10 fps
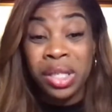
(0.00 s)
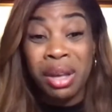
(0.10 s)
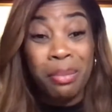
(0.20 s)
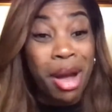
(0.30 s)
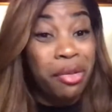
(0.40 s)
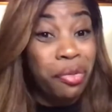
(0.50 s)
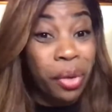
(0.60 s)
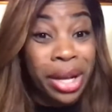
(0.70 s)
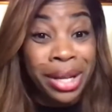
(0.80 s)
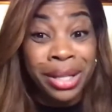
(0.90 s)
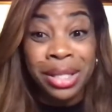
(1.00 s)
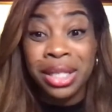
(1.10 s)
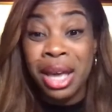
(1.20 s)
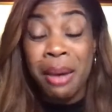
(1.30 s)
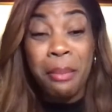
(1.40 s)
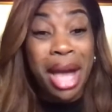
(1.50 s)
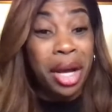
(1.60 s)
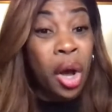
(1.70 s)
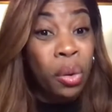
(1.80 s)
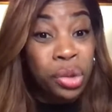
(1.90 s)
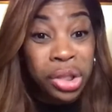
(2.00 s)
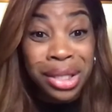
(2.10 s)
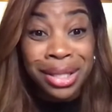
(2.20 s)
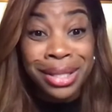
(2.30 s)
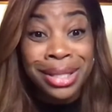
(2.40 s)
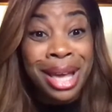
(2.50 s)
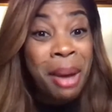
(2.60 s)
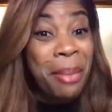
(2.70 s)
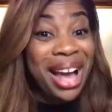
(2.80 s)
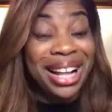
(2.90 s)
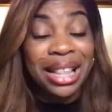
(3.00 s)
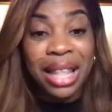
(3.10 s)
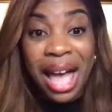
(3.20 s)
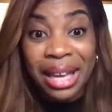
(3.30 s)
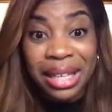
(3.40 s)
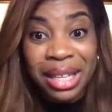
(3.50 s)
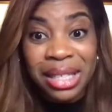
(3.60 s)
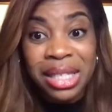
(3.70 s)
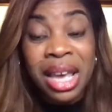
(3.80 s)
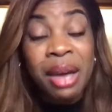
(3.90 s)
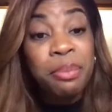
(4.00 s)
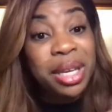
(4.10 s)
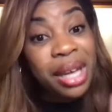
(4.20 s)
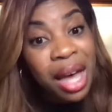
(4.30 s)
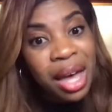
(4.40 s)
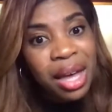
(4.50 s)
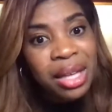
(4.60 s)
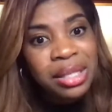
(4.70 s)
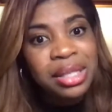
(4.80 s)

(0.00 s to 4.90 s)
my friends, my coaches, my clients, because